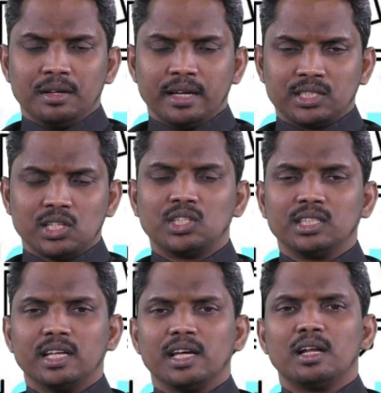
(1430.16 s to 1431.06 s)
assessing
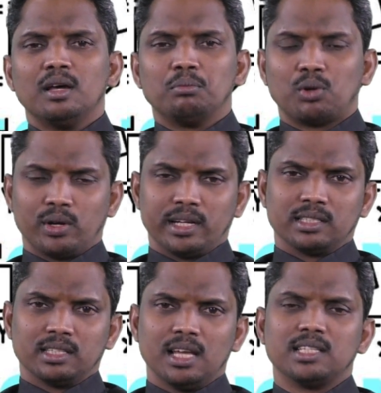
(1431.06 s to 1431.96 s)
their
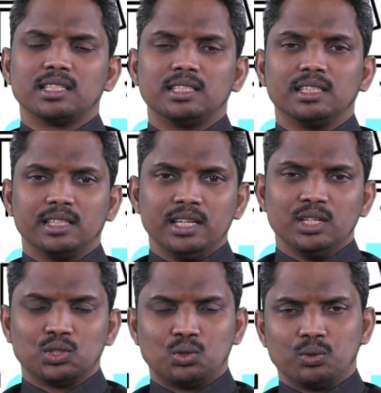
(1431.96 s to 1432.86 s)
progress, assessing the
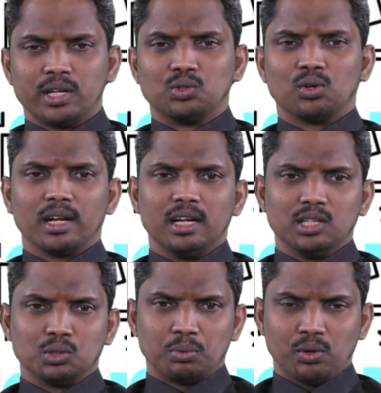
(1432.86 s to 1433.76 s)
students or
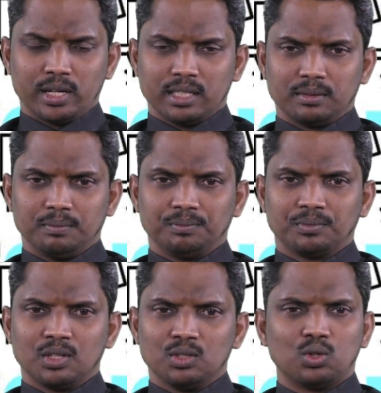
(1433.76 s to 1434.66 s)
learners' progress.
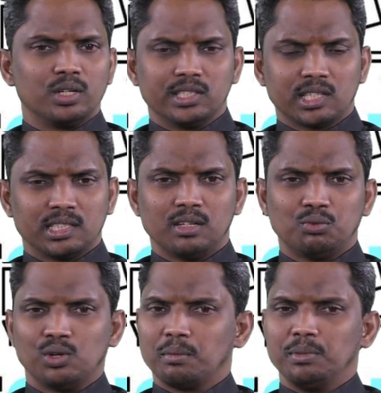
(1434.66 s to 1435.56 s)
So discussion
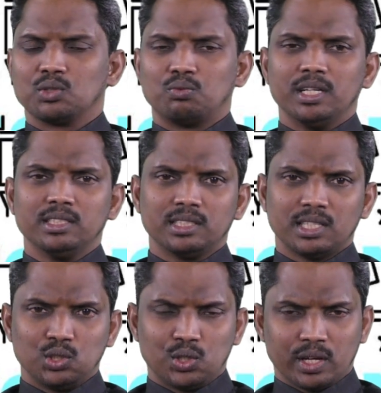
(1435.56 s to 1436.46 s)
forum is one
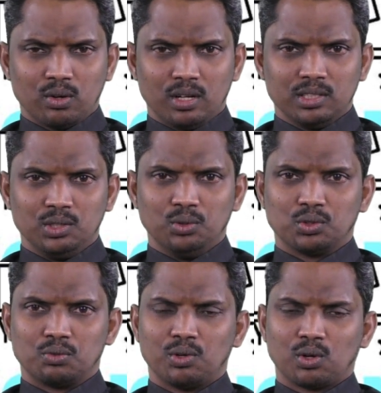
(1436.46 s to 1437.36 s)
such technology
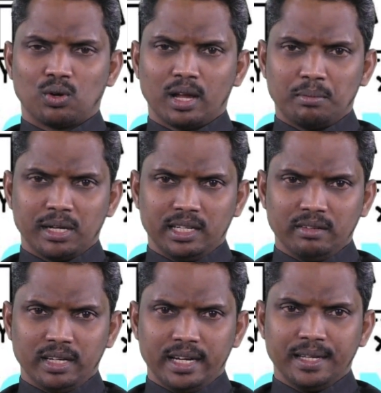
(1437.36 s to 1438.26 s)
used for
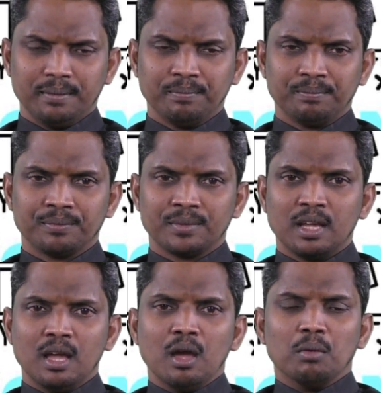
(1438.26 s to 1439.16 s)
collaborative learning.
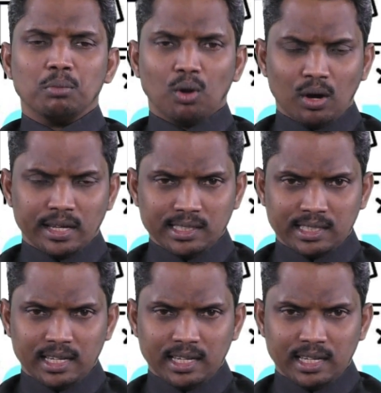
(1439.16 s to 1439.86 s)
Blog is